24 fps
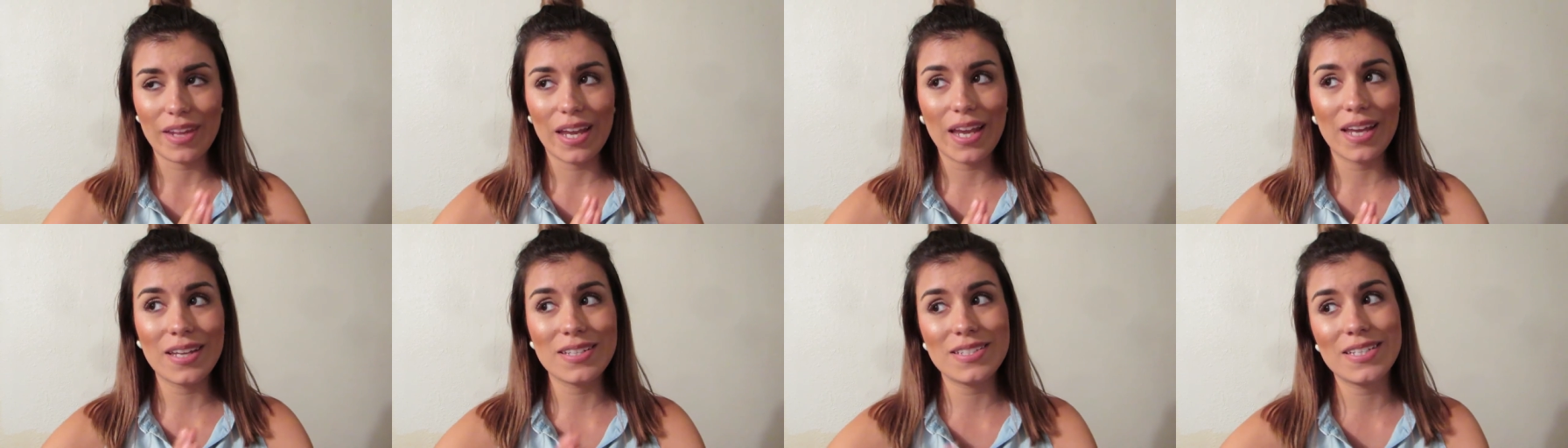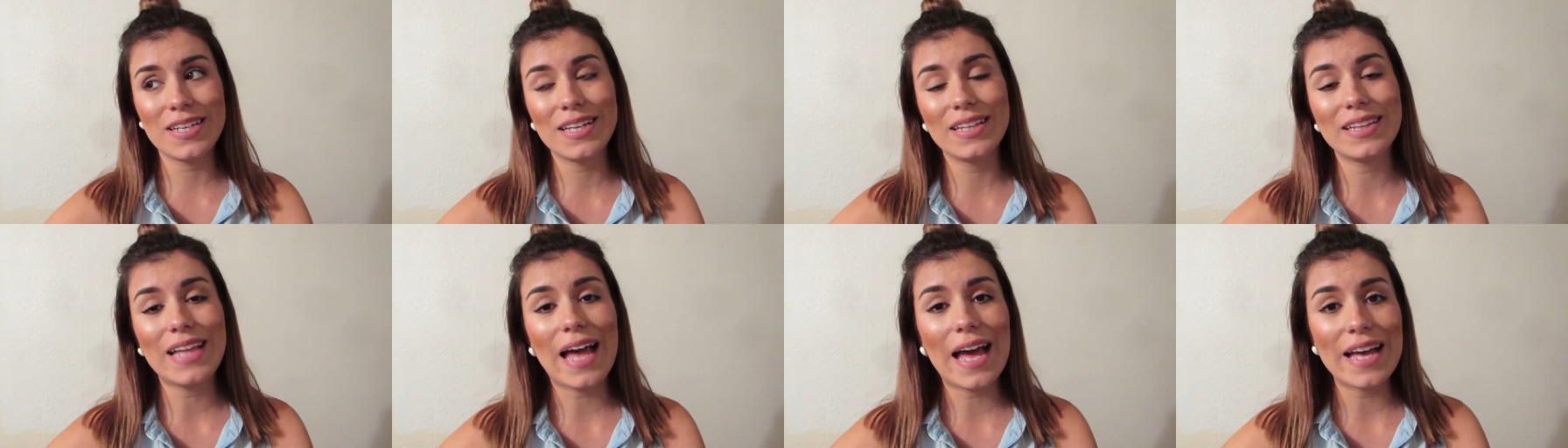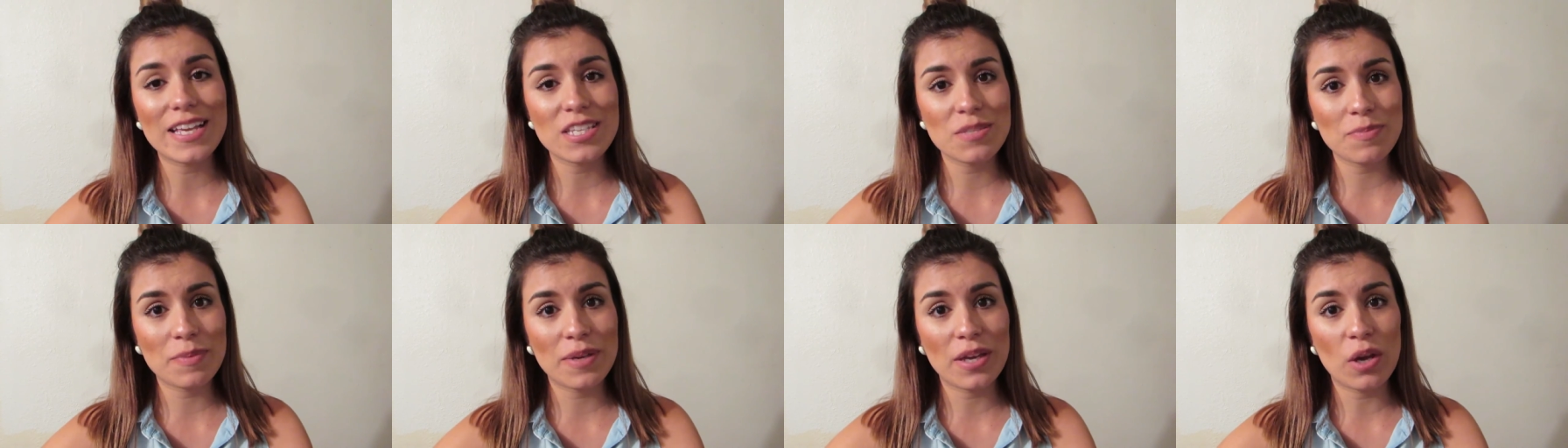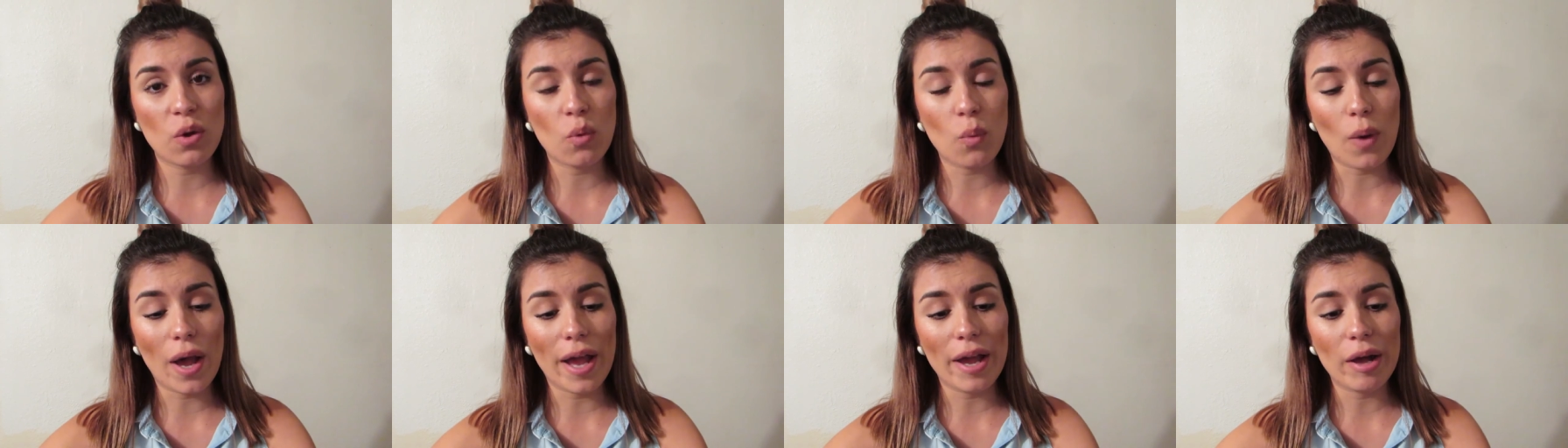It did last me
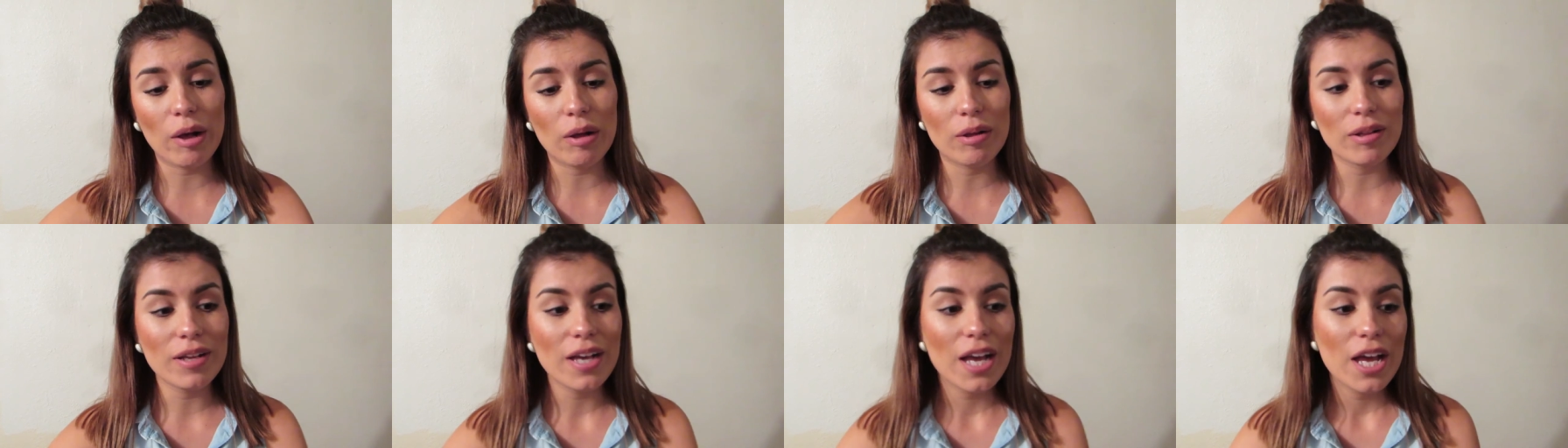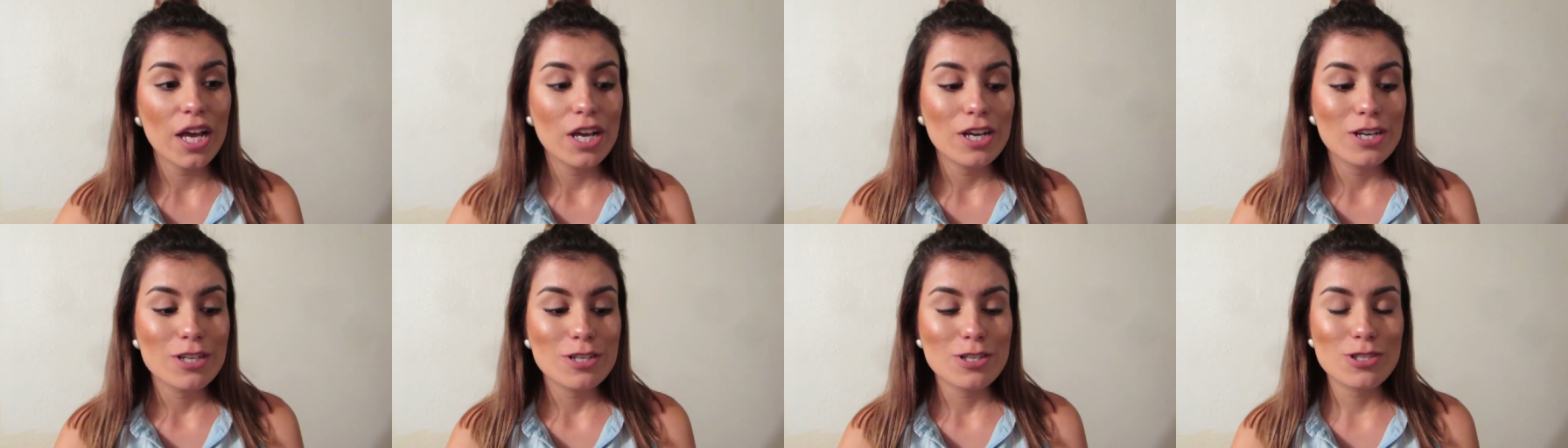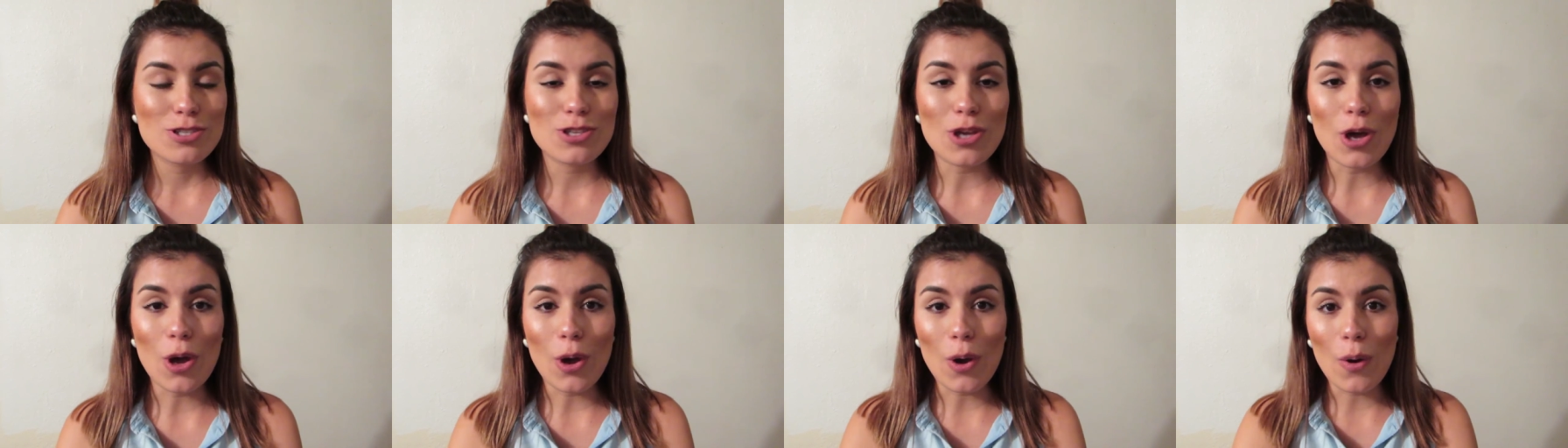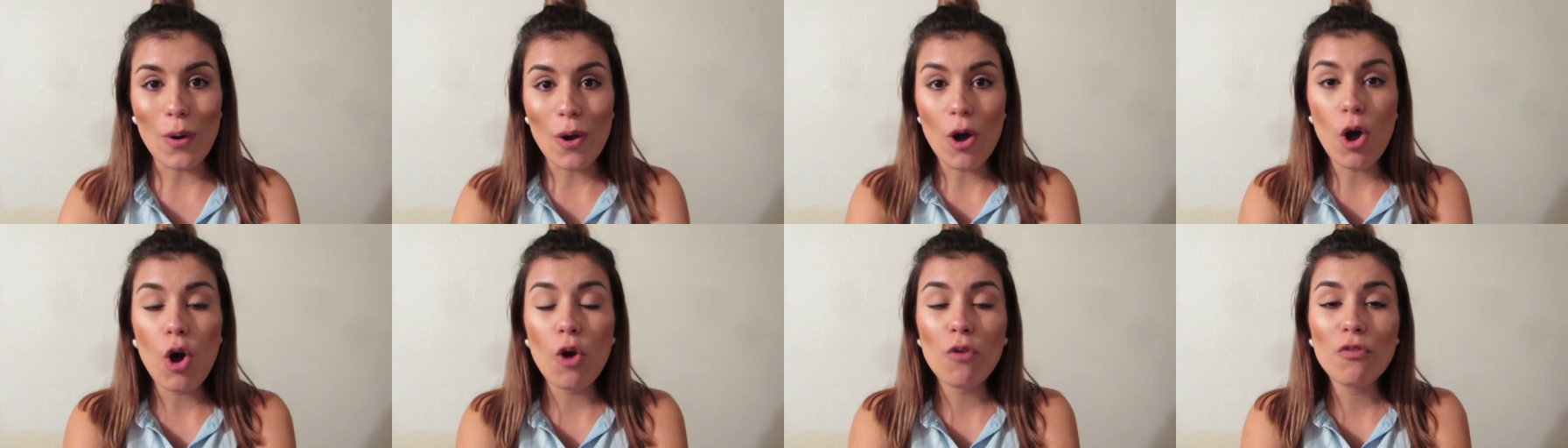a while. So
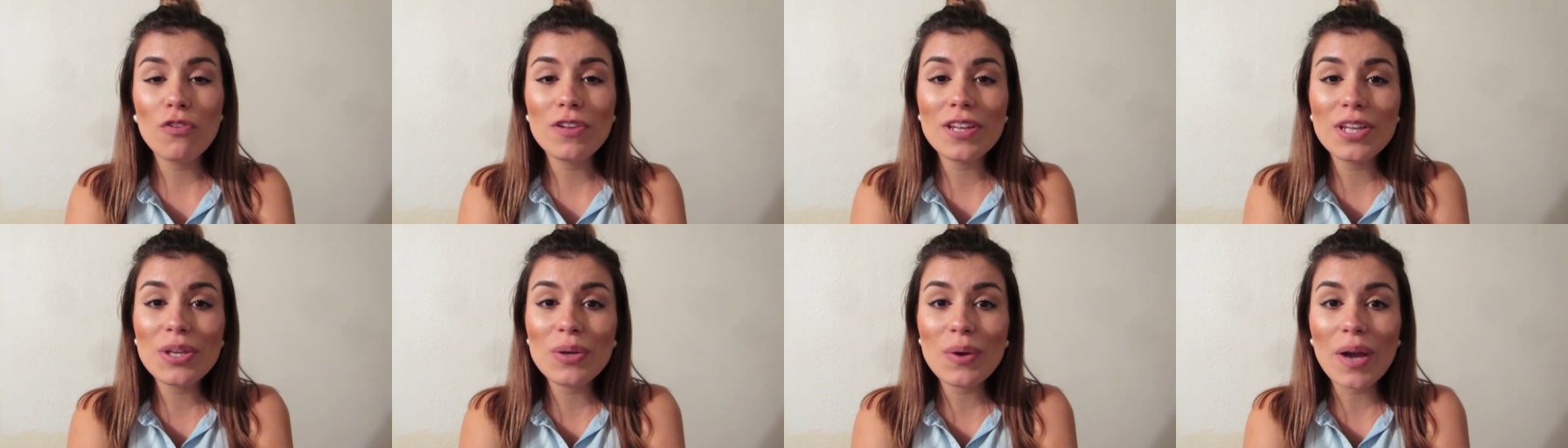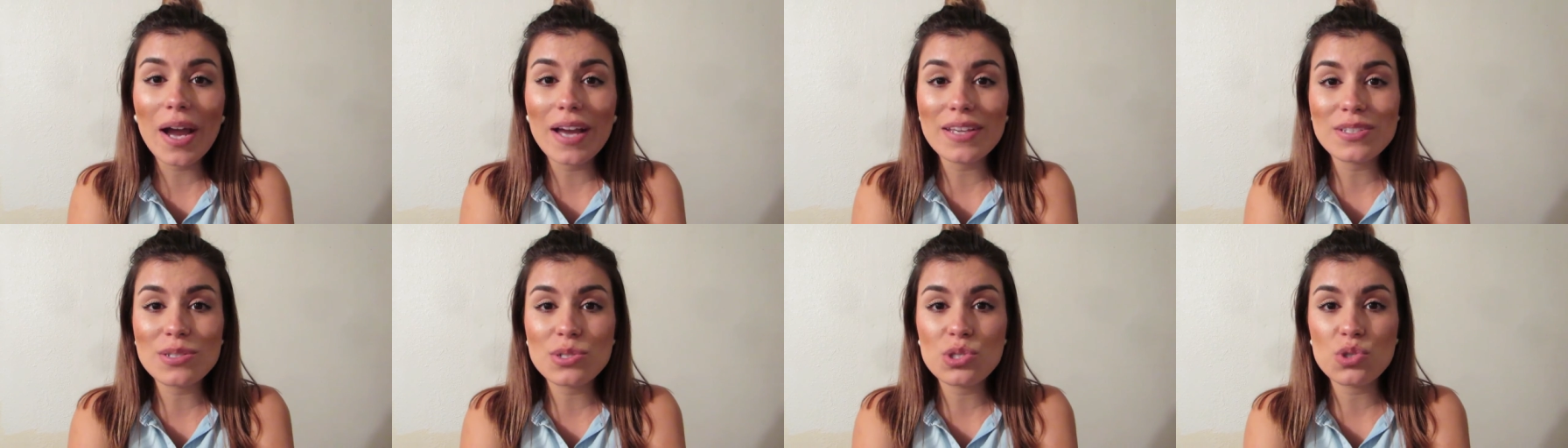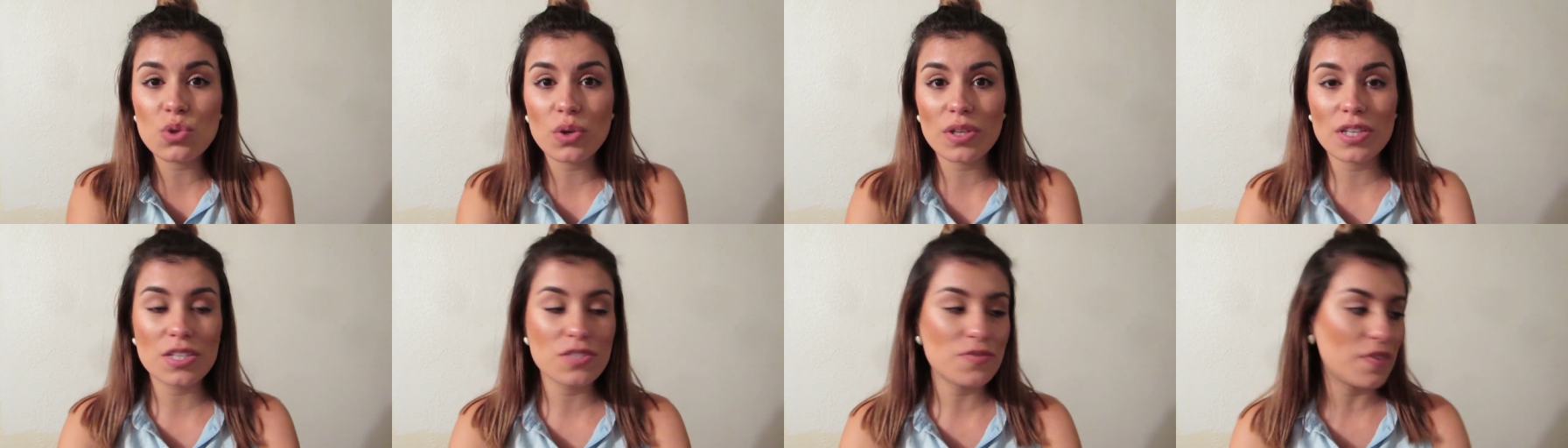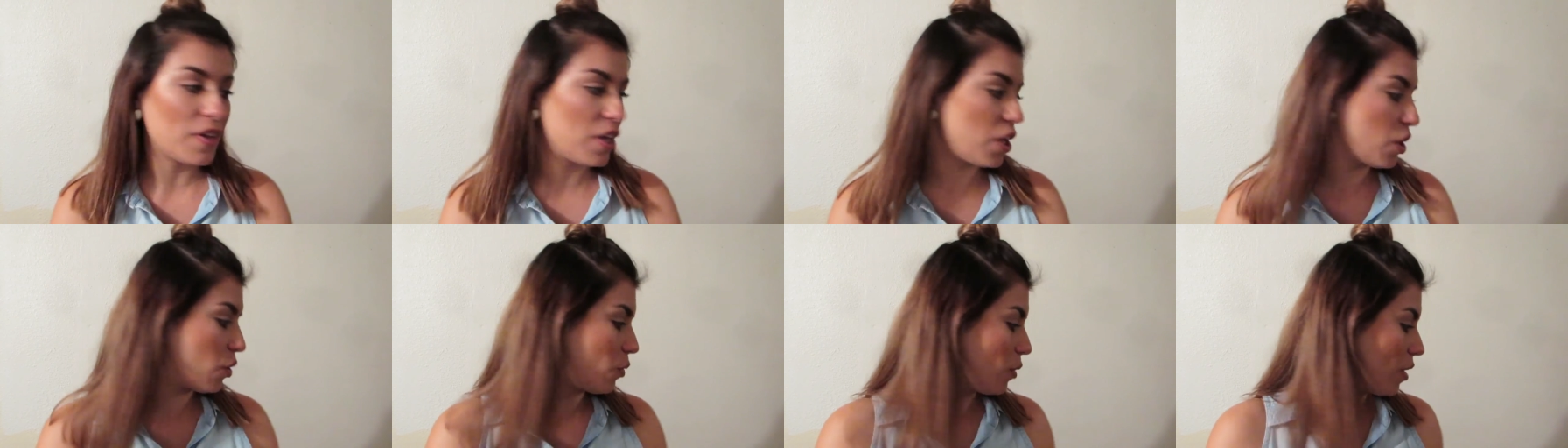hopefully you guys enjoy this
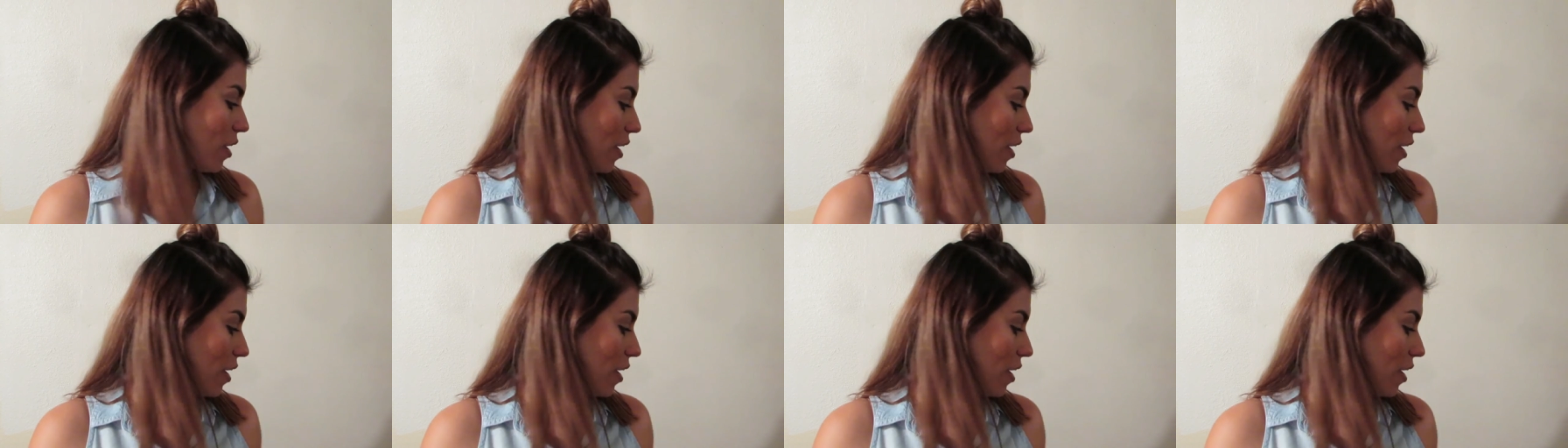video.